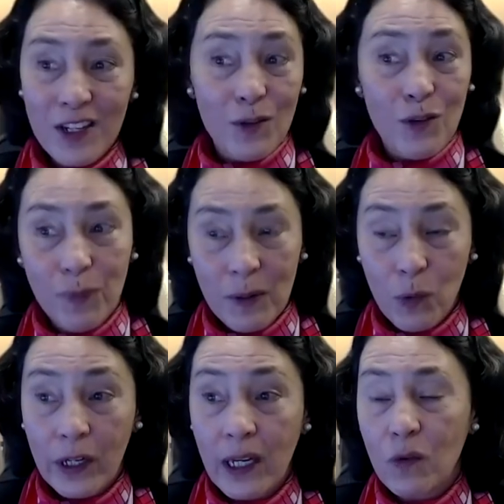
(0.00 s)
you've been
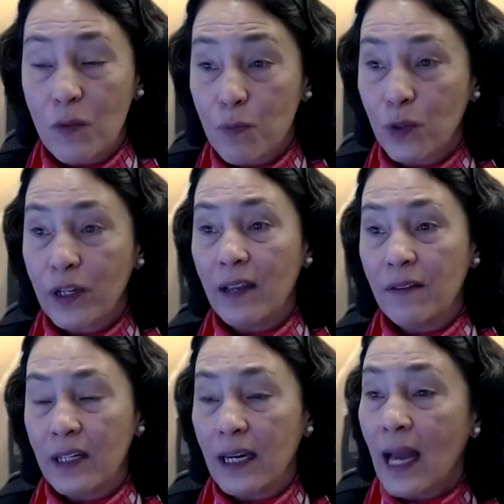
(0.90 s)
working with
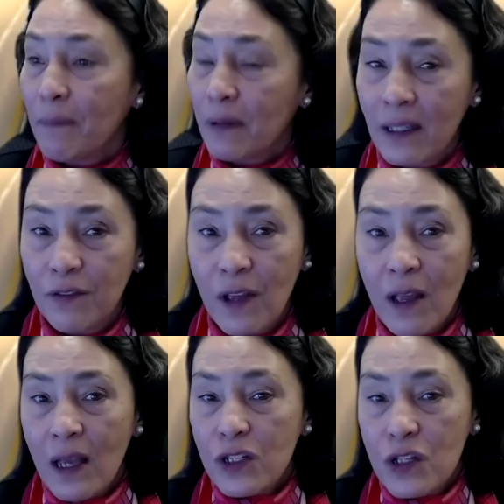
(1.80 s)
Brookhaven, and I believe
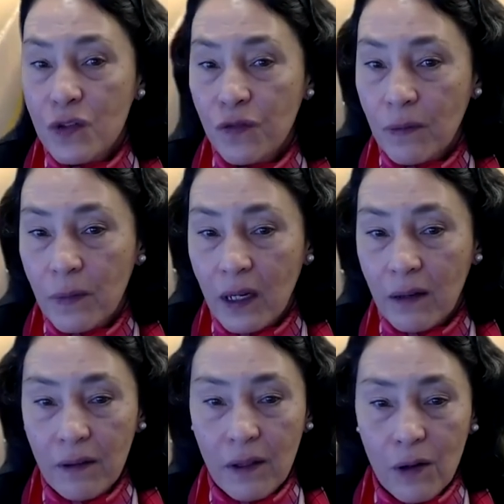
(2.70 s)
just from, uh,
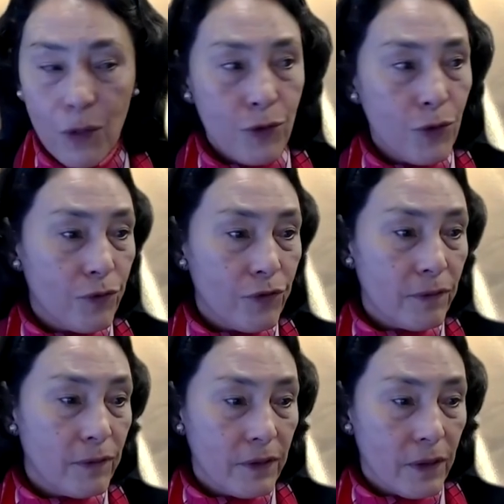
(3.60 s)
you know, through
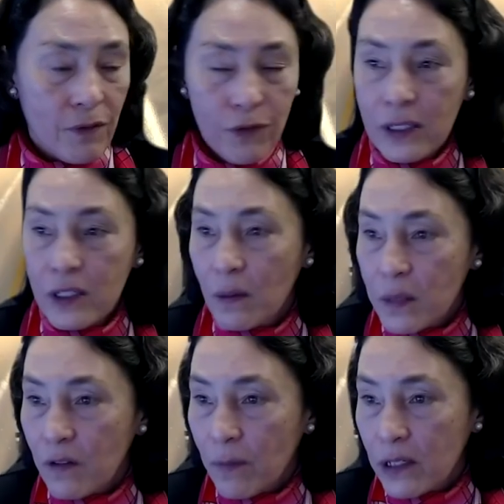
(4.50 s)
the friendships of my